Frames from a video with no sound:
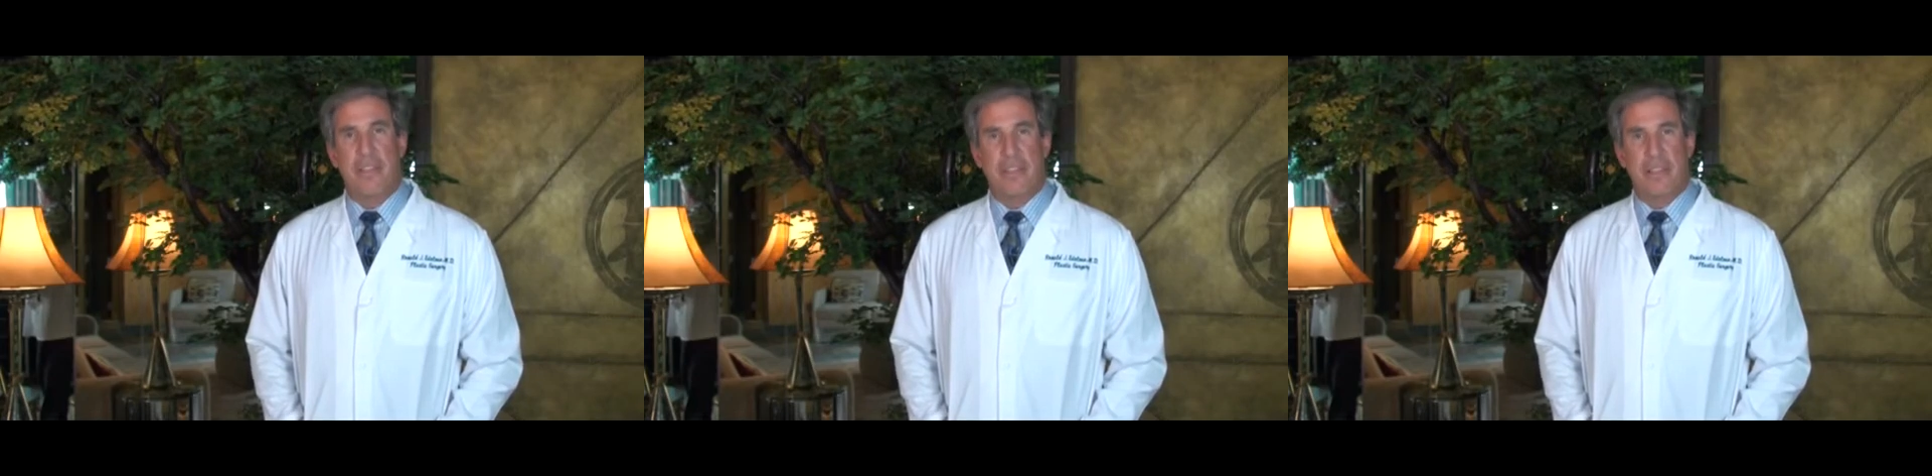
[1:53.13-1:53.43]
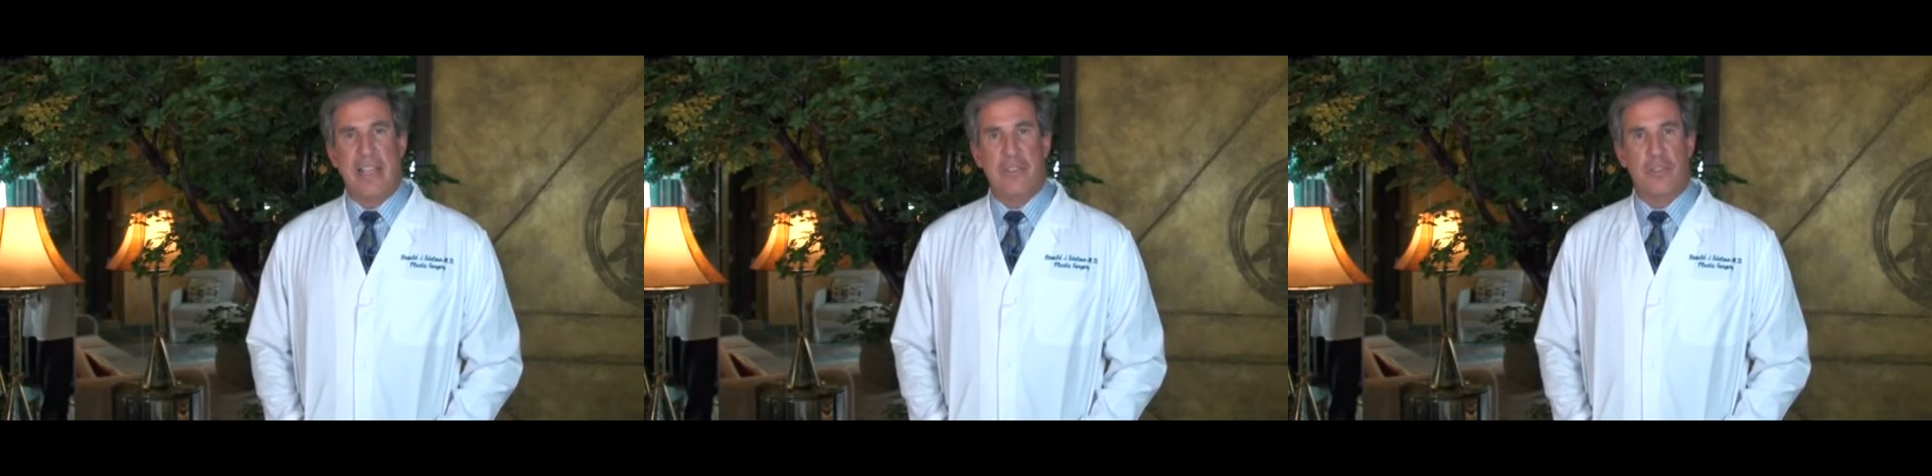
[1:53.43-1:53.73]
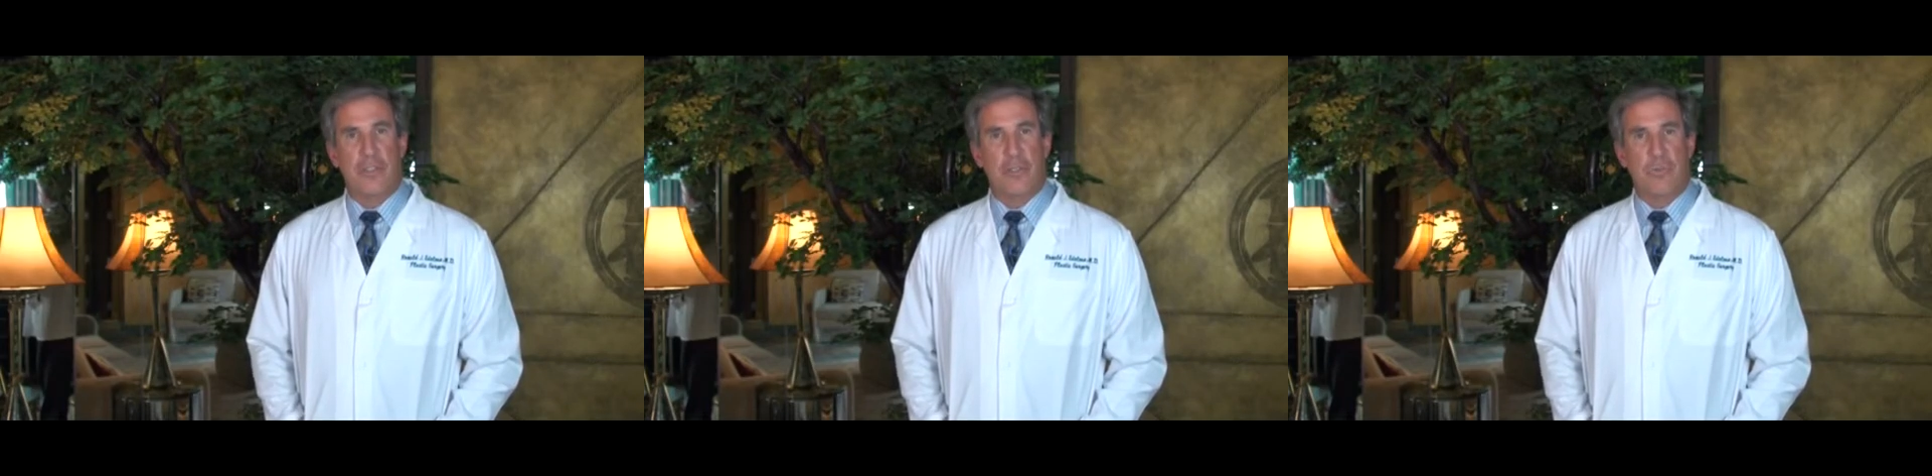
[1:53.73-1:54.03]
The
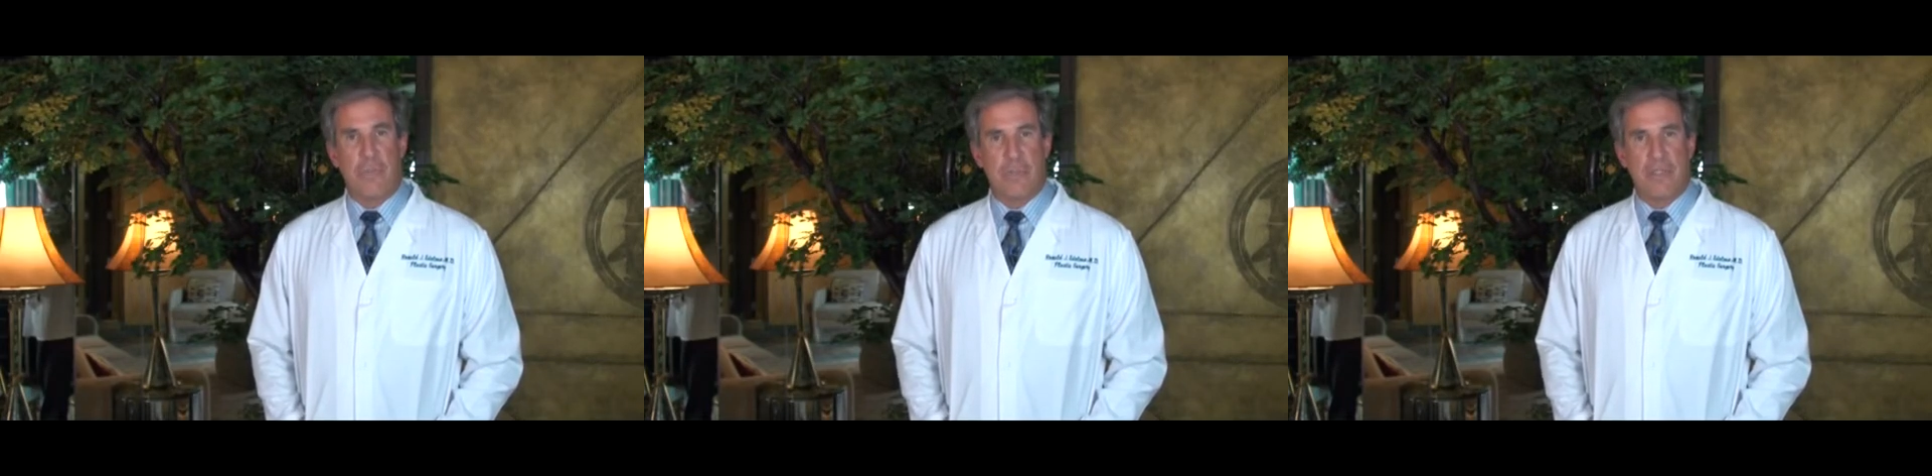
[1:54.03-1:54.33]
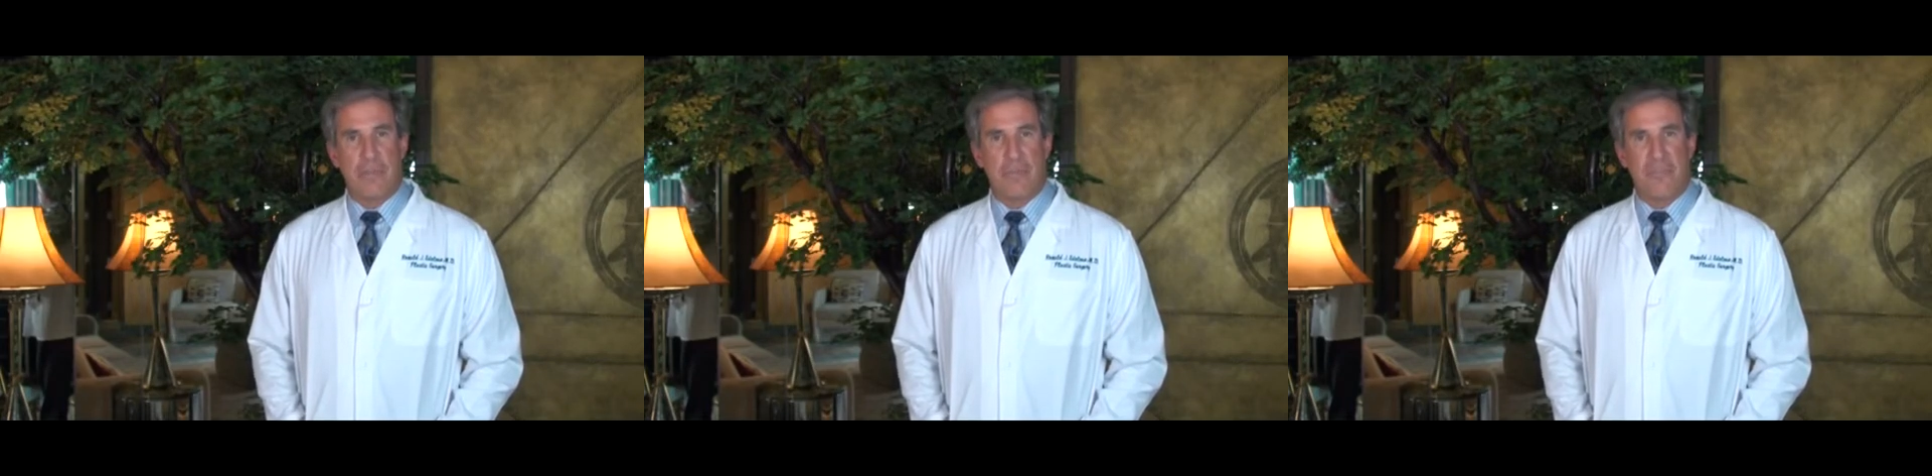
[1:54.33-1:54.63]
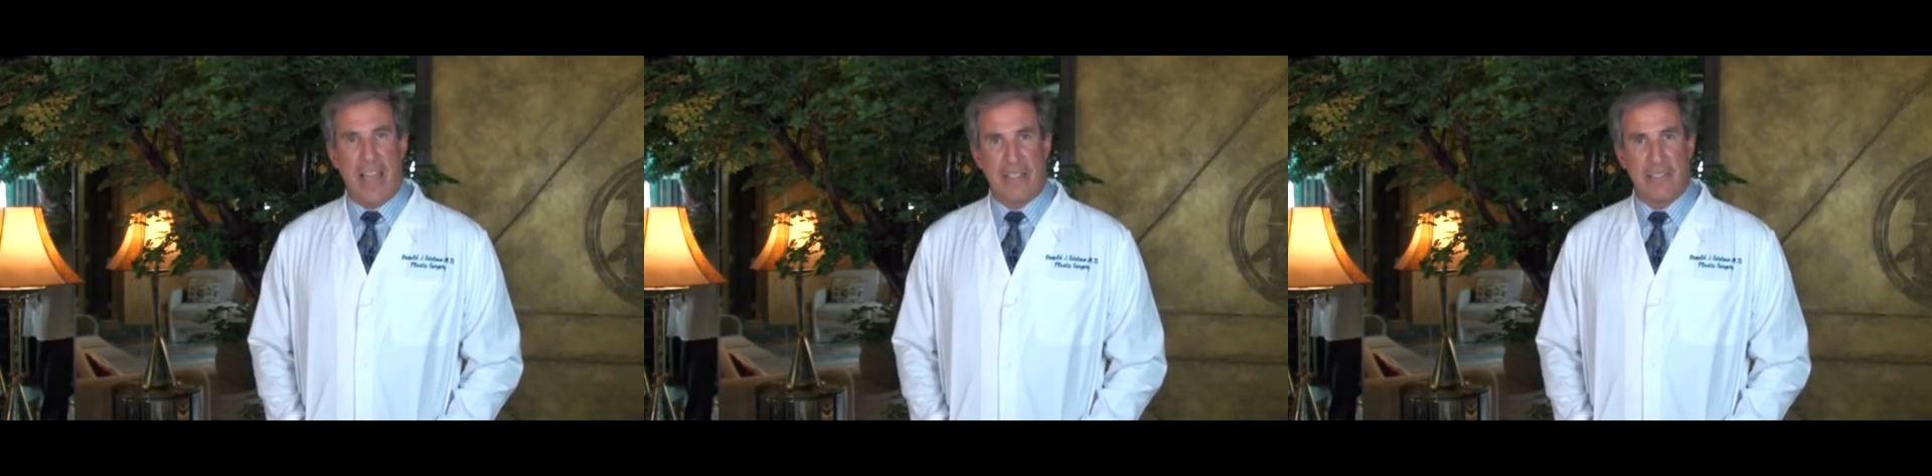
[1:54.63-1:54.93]
laser disrupts the
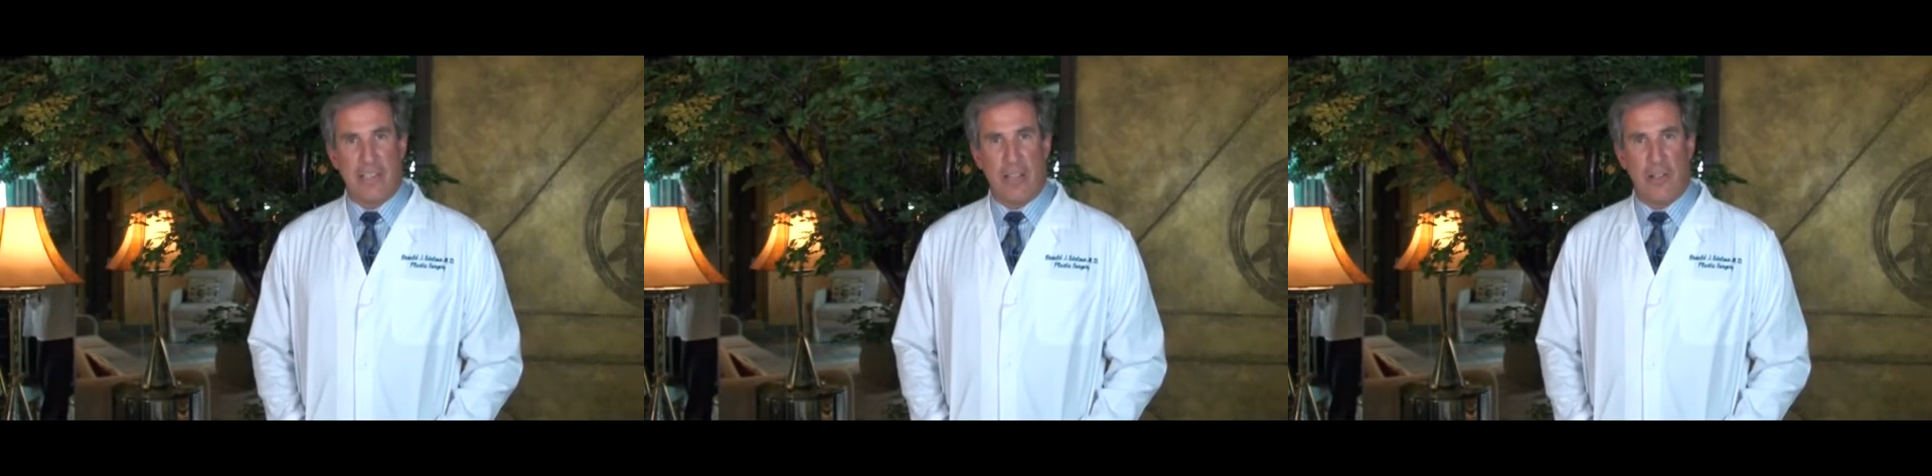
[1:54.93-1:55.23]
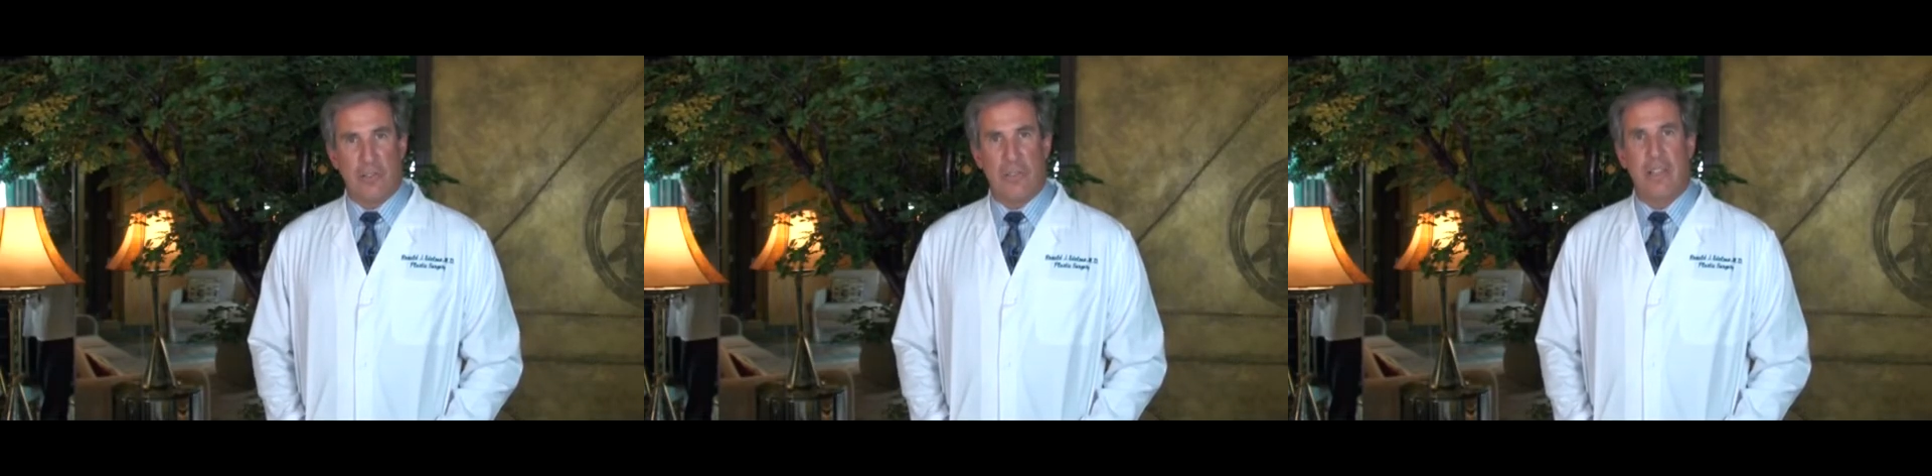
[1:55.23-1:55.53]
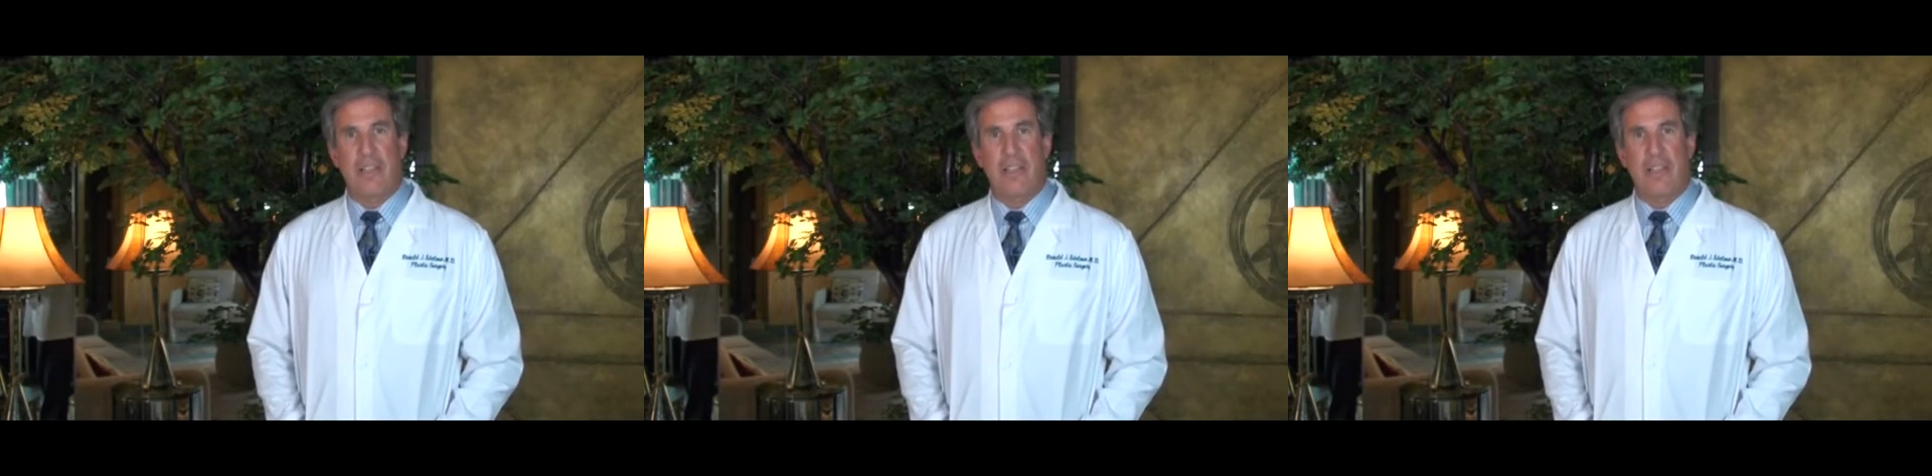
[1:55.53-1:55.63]
fat cells